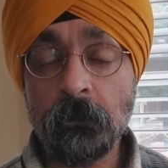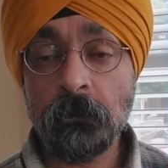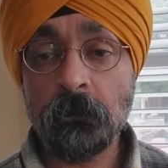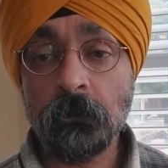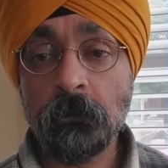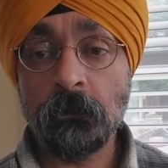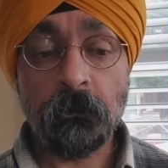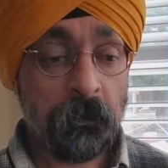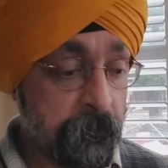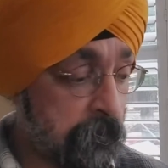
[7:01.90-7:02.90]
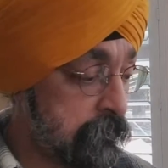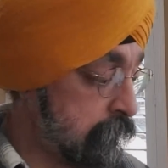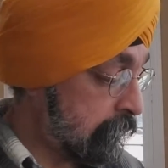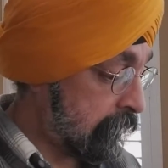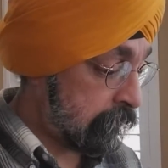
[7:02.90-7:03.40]
and then
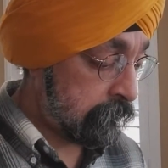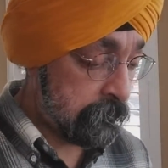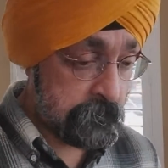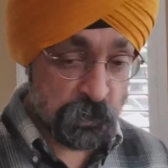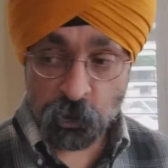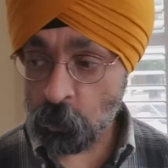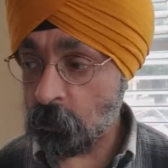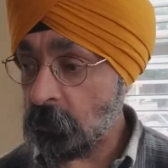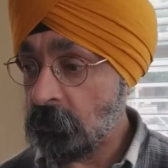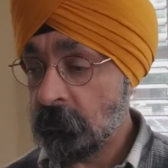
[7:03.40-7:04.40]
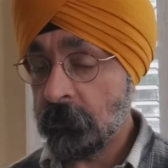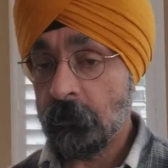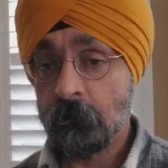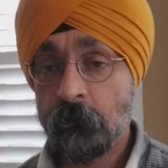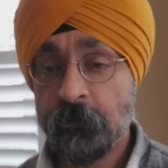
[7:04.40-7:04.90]
you're gonna show all
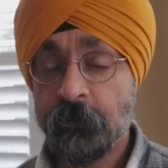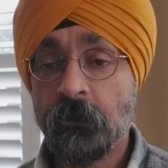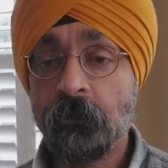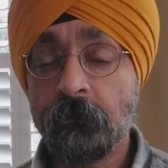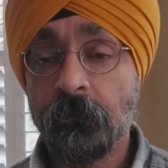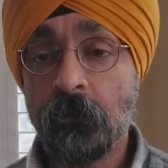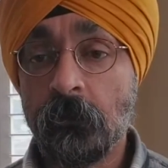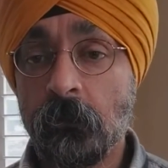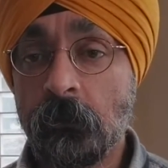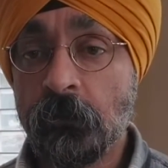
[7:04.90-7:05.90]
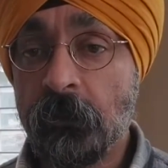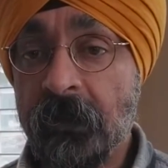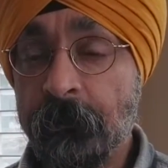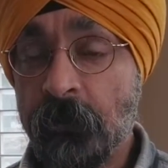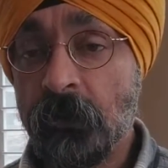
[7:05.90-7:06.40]
the stuff on your
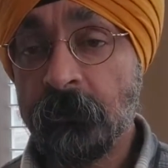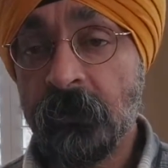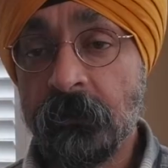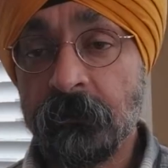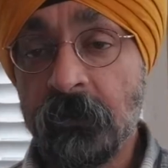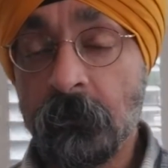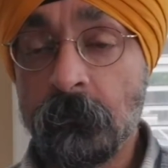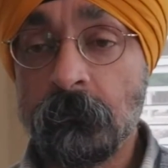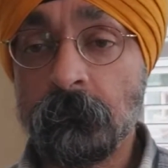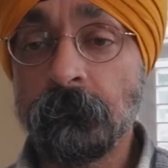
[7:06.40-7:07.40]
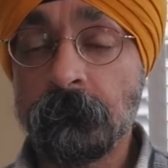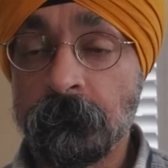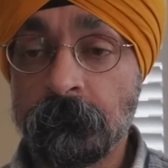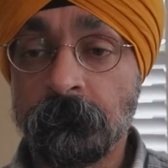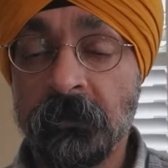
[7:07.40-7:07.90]
laptop, the listing
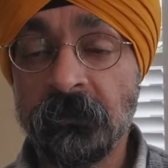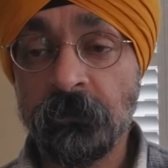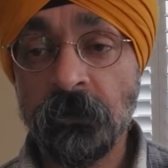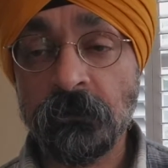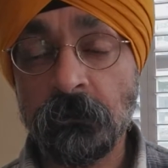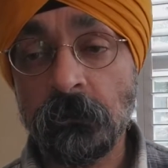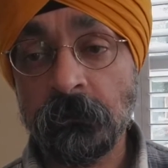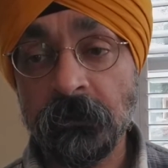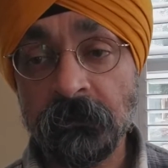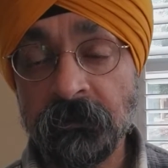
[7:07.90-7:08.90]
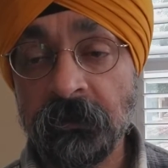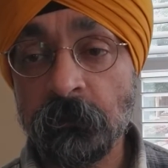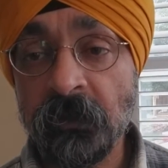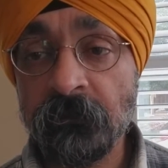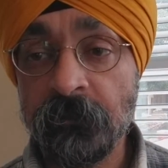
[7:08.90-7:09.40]
presentation or the seller
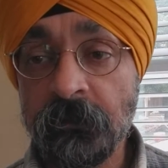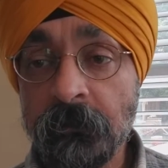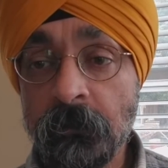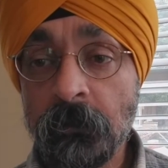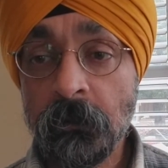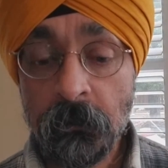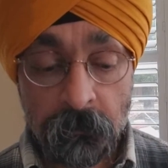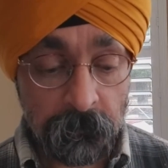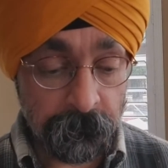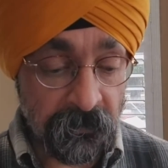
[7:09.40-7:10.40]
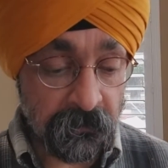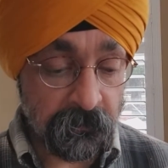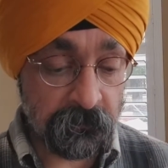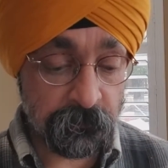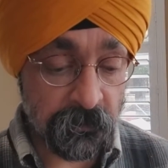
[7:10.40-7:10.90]
benefit
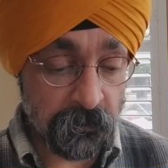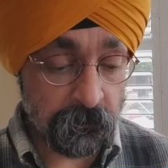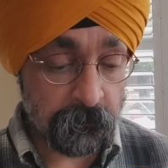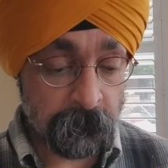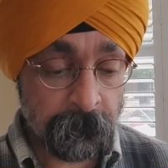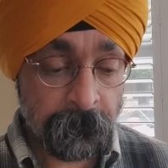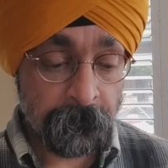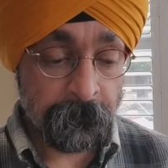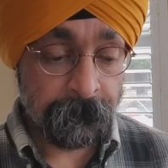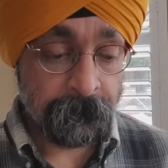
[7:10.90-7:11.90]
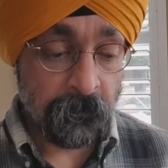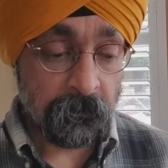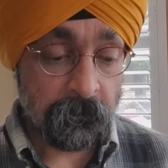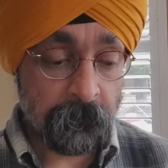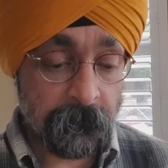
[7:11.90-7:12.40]
package, but
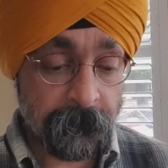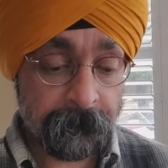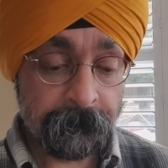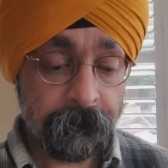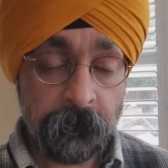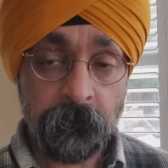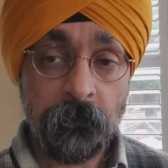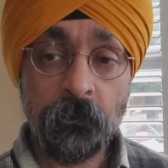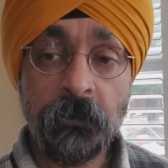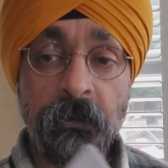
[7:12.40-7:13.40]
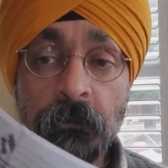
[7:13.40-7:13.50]
you do need